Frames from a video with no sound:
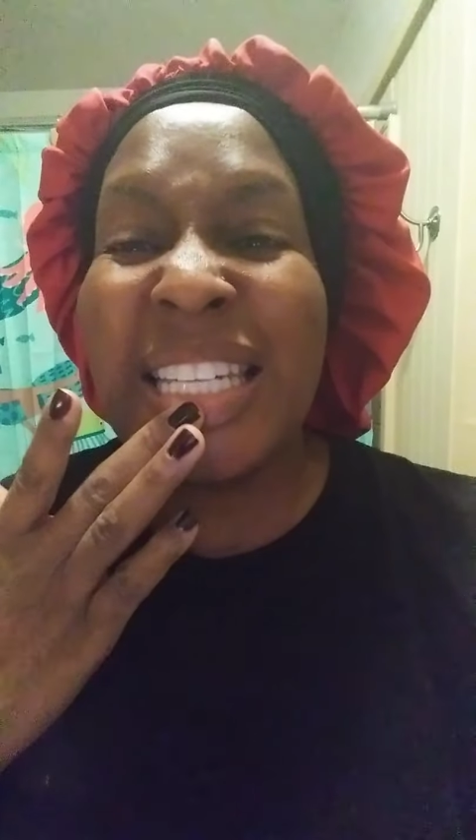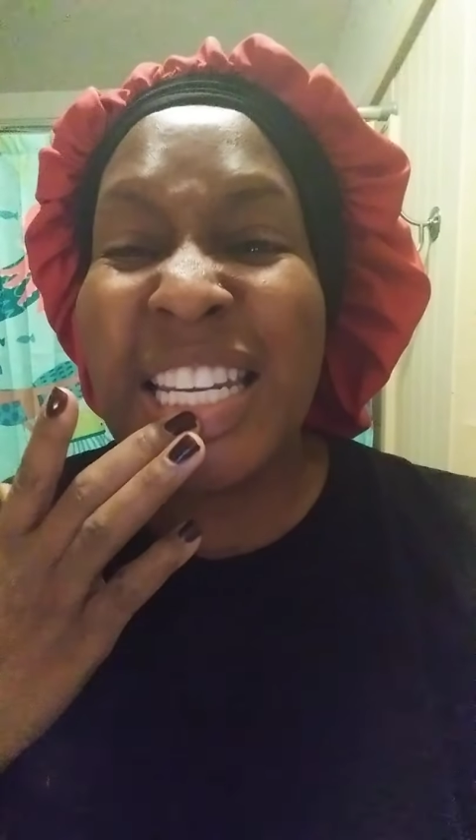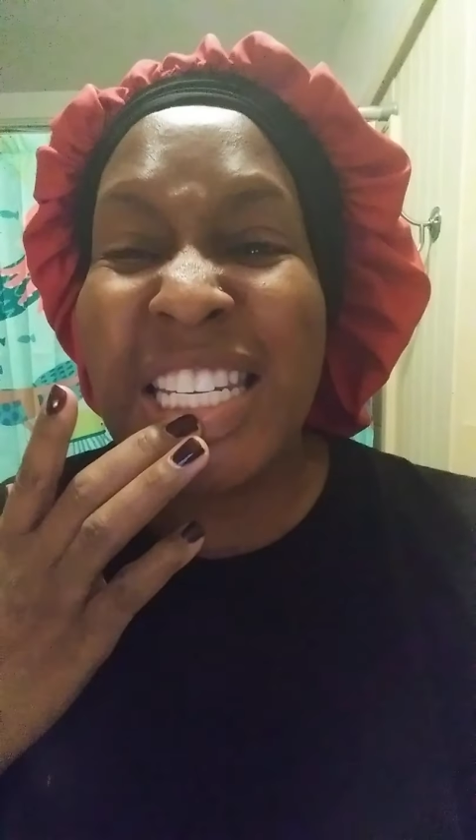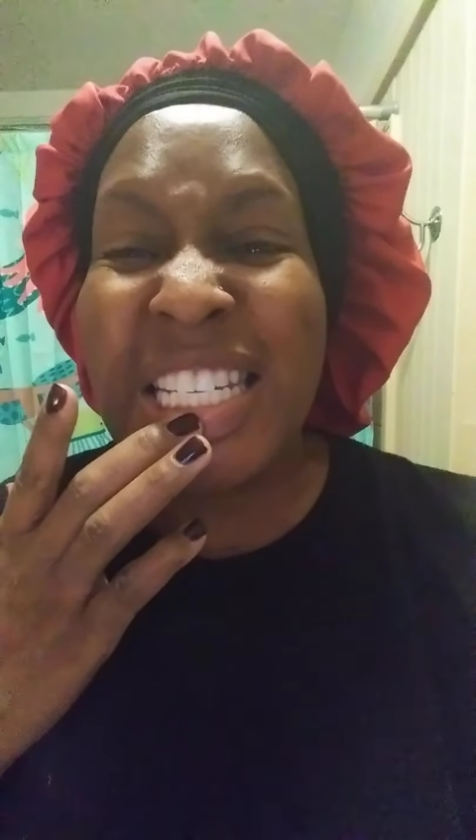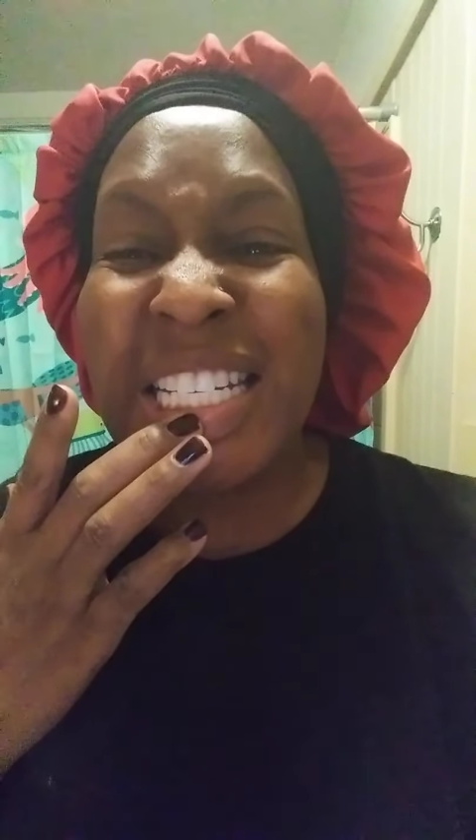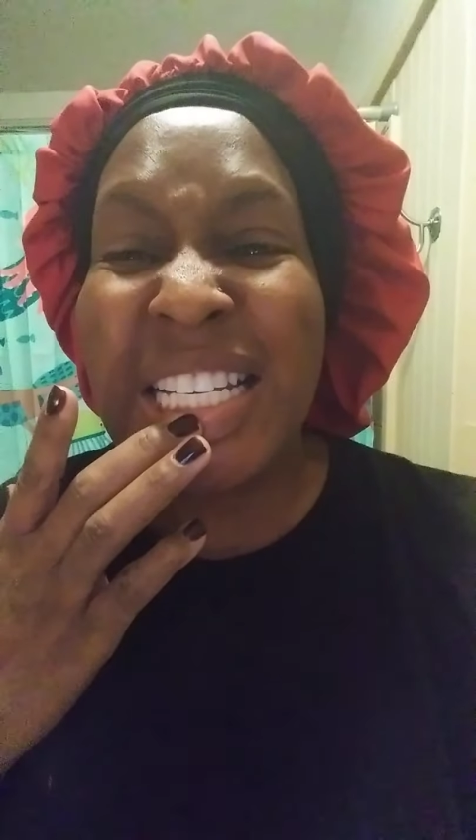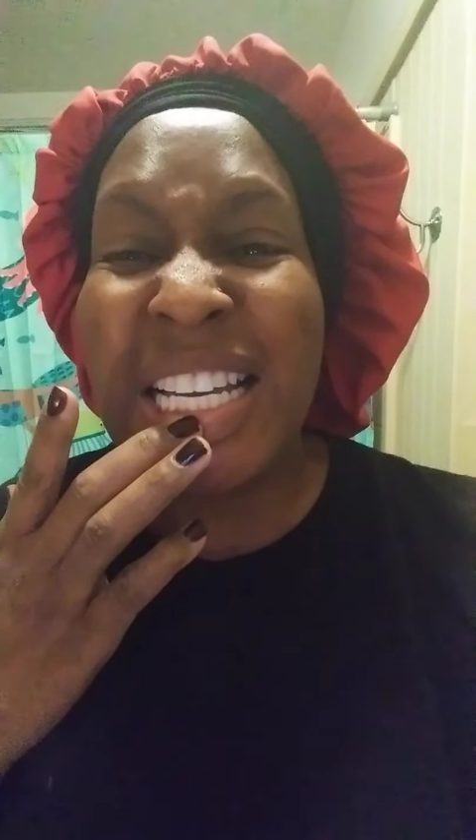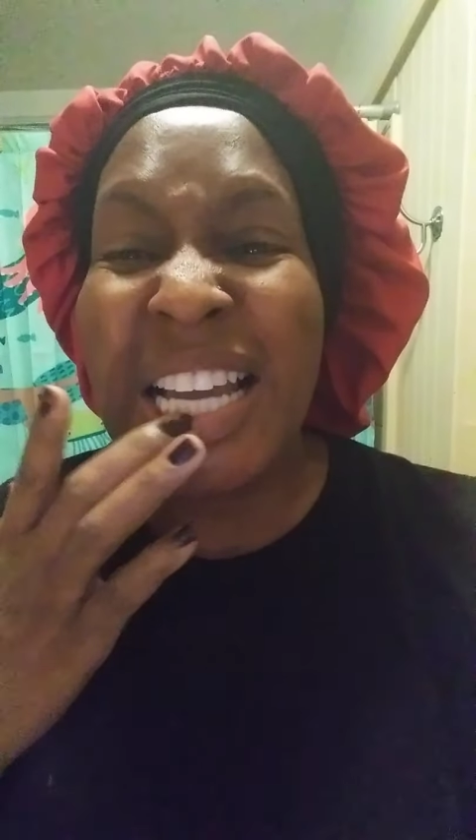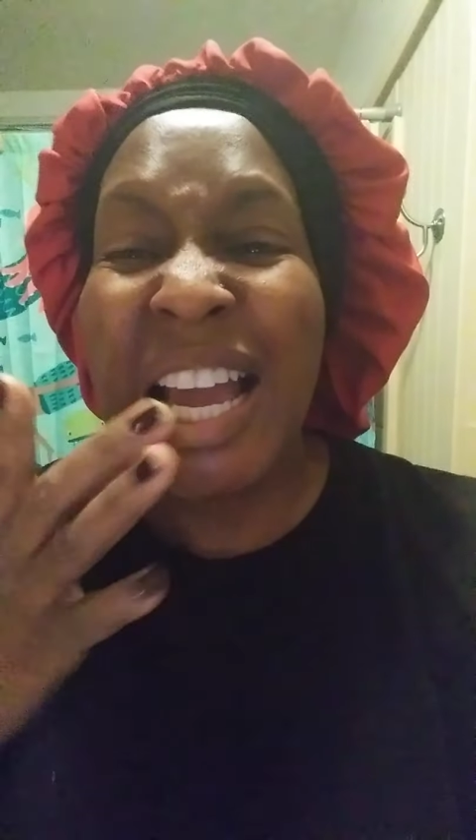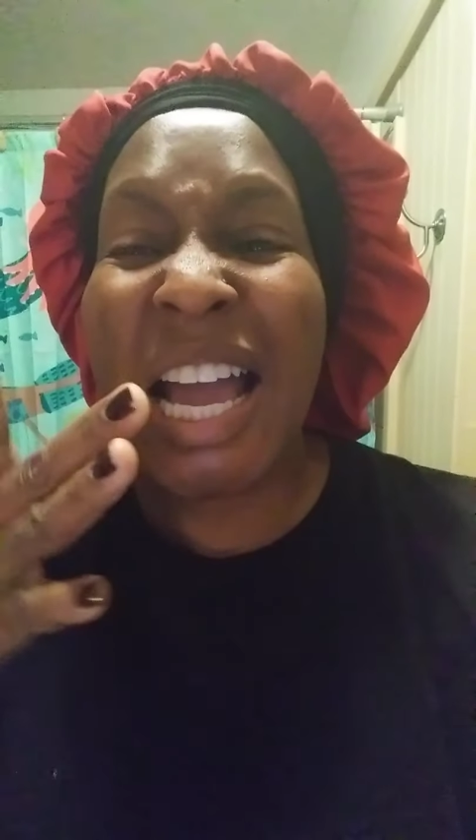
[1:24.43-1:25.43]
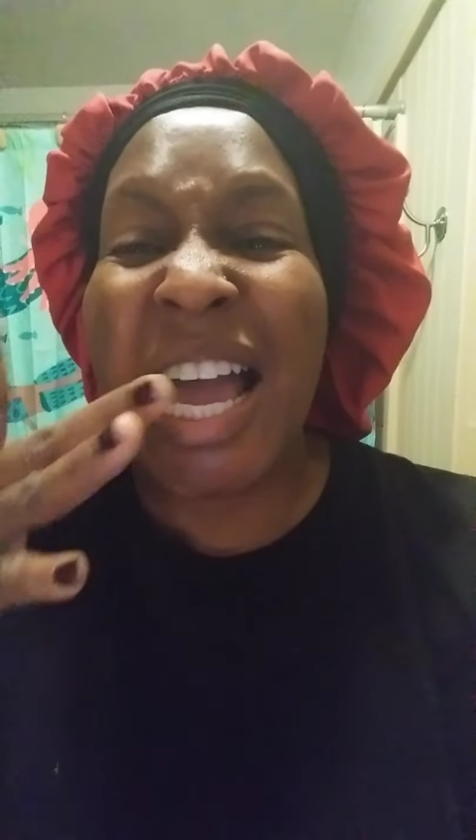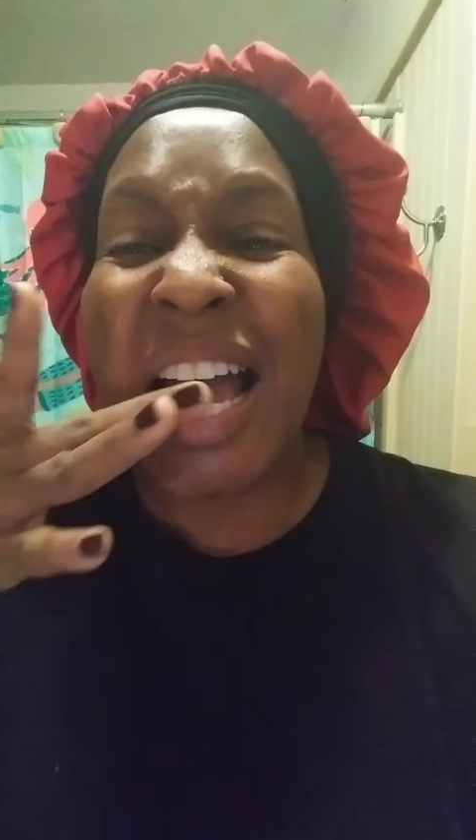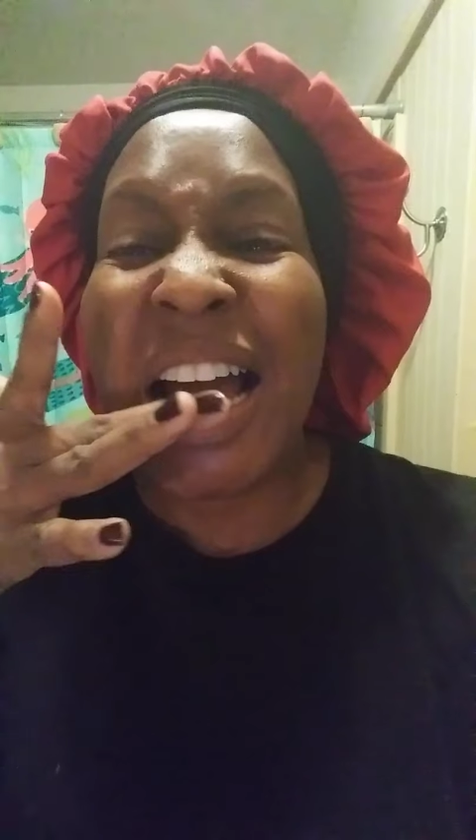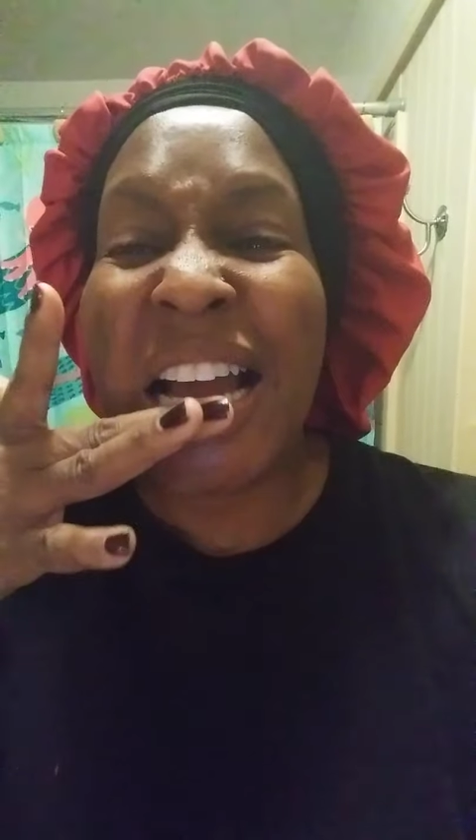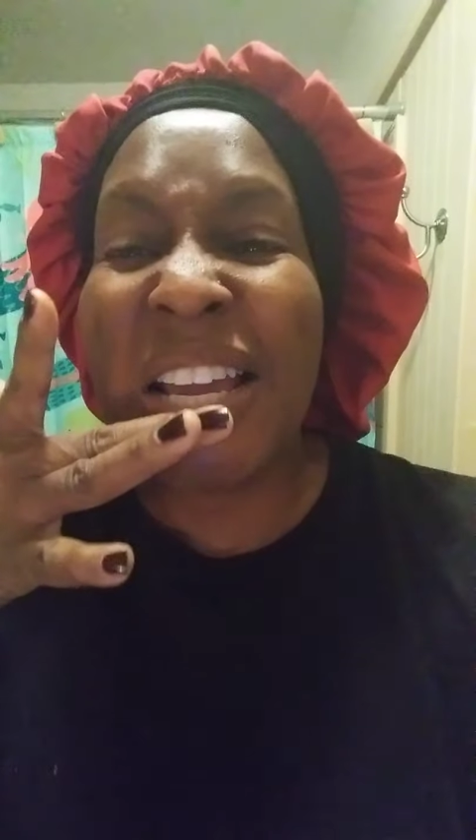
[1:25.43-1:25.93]
tissue
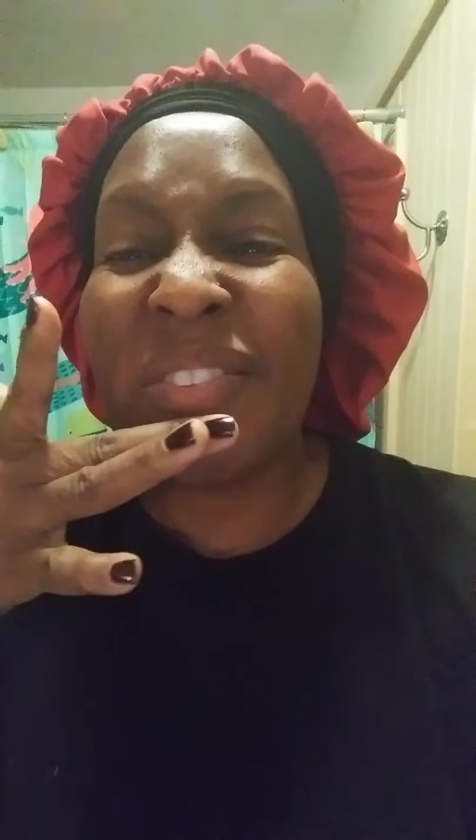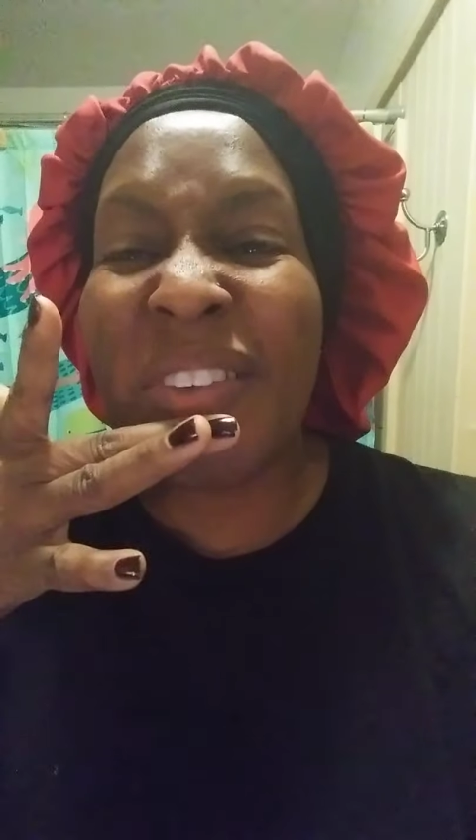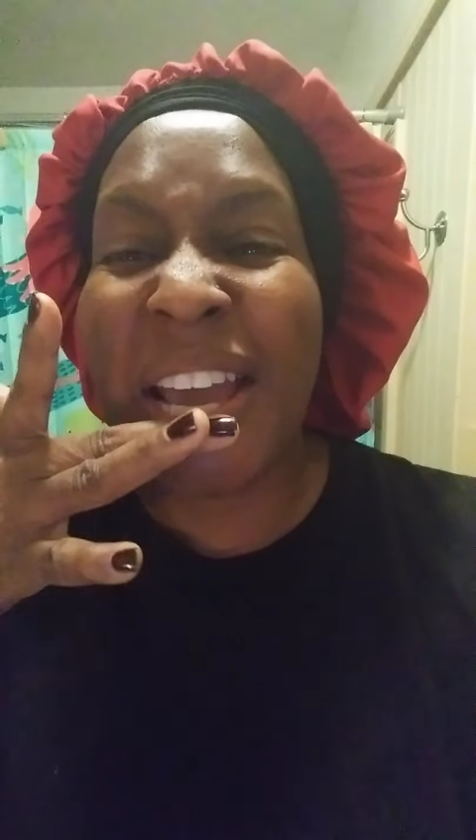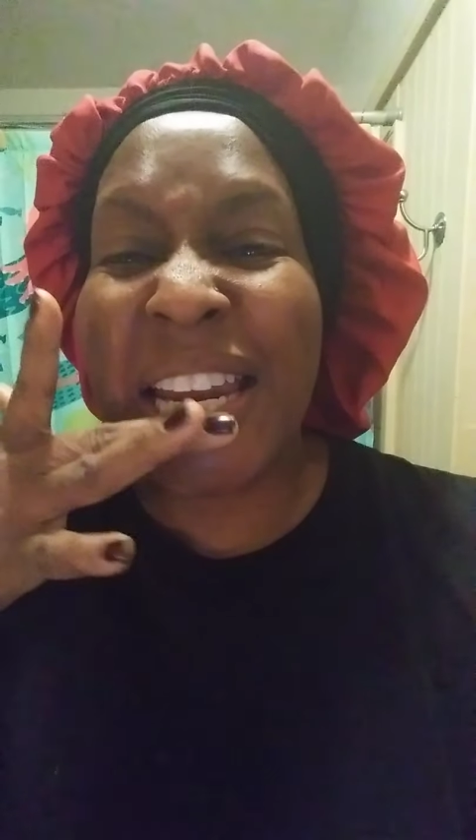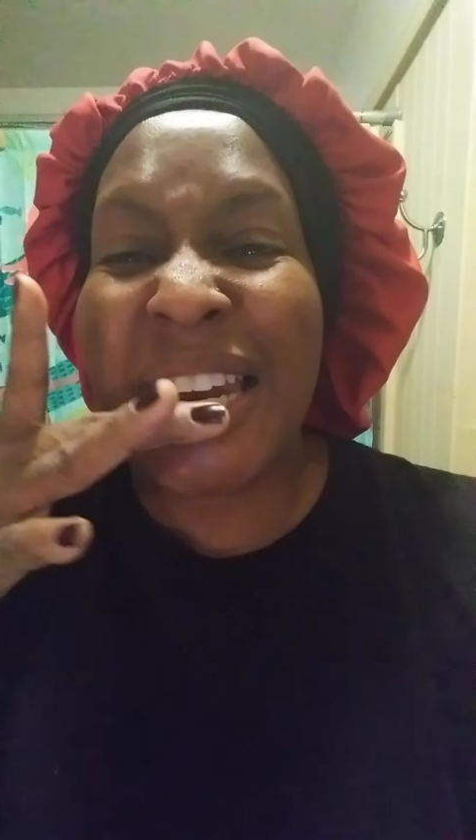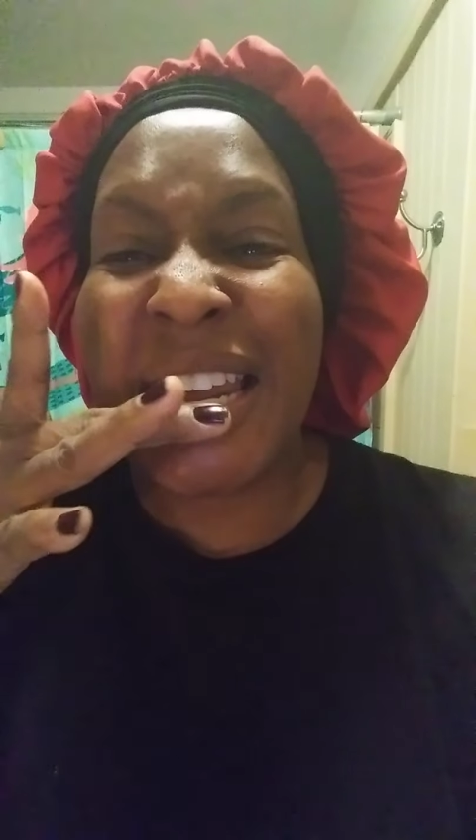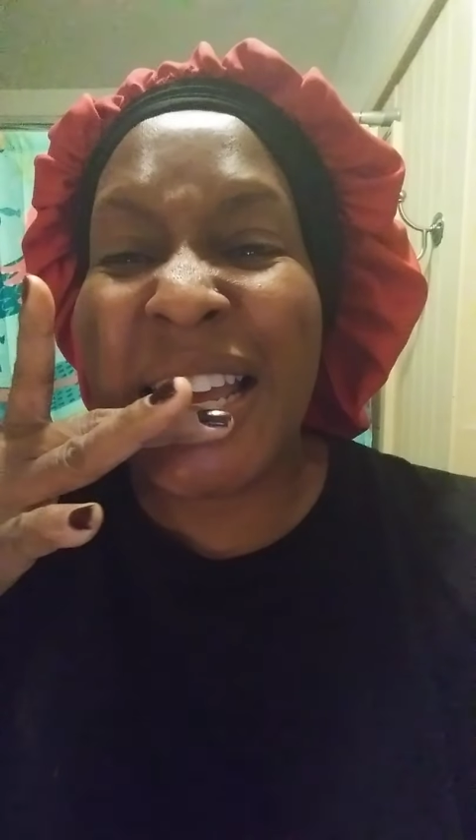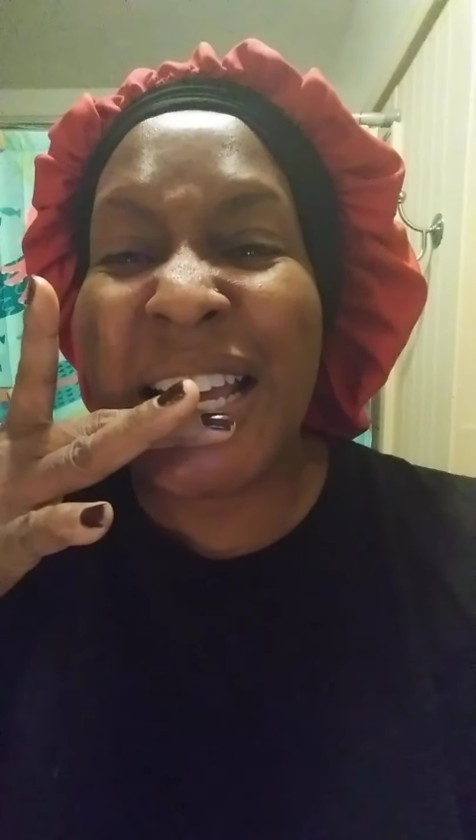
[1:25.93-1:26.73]
and light